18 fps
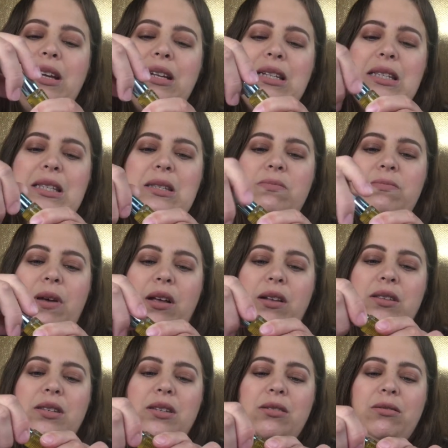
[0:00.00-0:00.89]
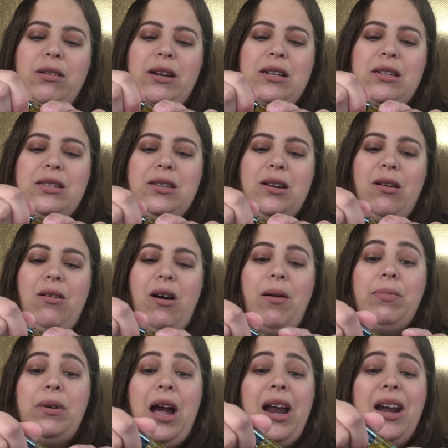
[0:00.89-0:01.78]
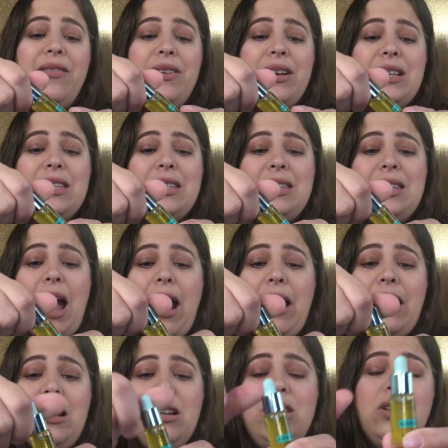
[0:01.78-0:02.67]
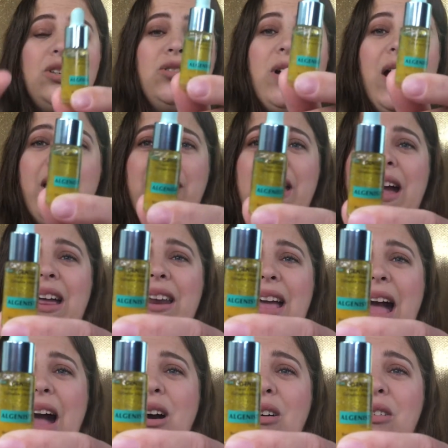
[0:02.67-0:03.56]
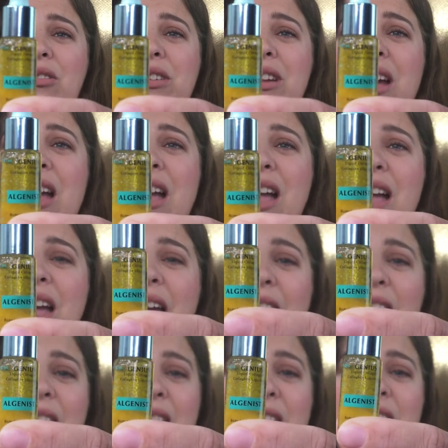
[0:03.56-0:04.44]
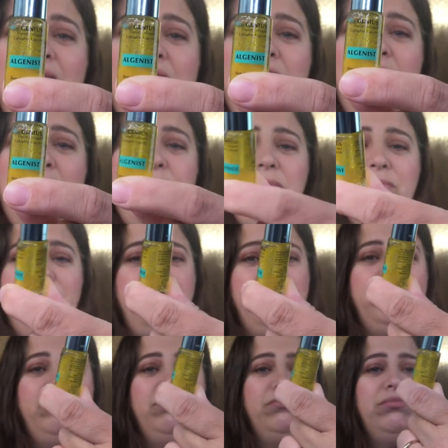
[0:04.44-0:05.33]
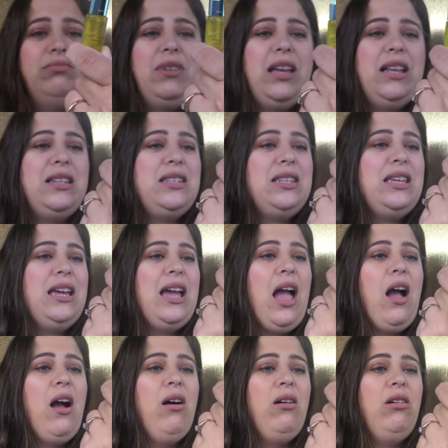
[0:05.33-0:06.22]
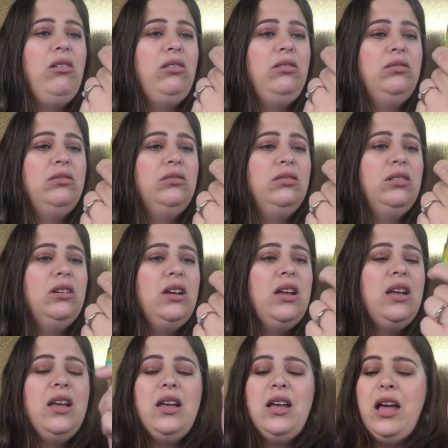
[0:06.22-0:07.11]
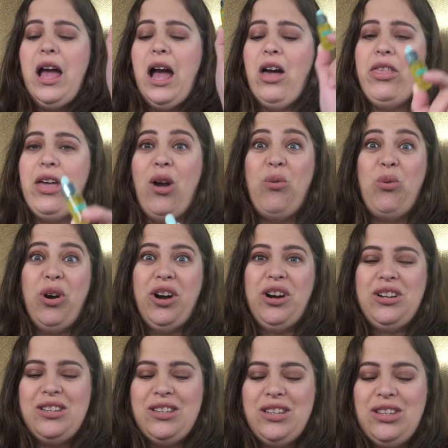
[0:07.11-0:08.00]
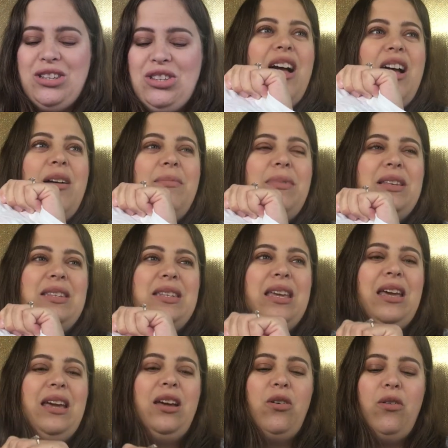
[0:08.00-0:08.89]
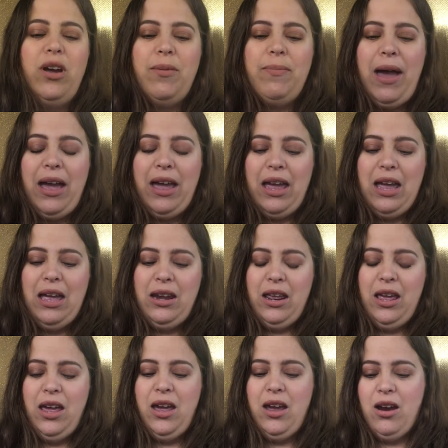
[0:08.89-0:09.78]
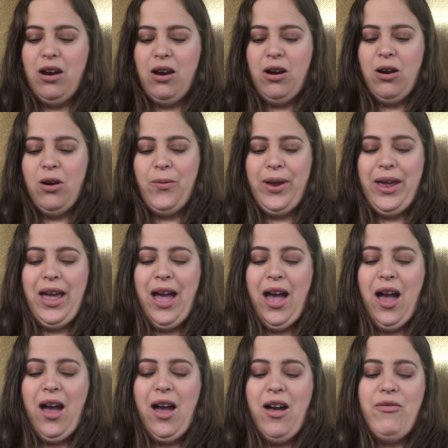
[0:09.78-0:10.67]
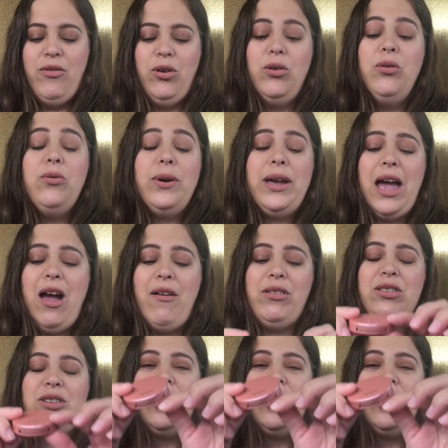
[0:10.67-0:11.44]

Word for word: good smell to it. So I'm kind of excited to try that out um, and see how how that works. Um, let's see, going back in here, we have, oh, we have a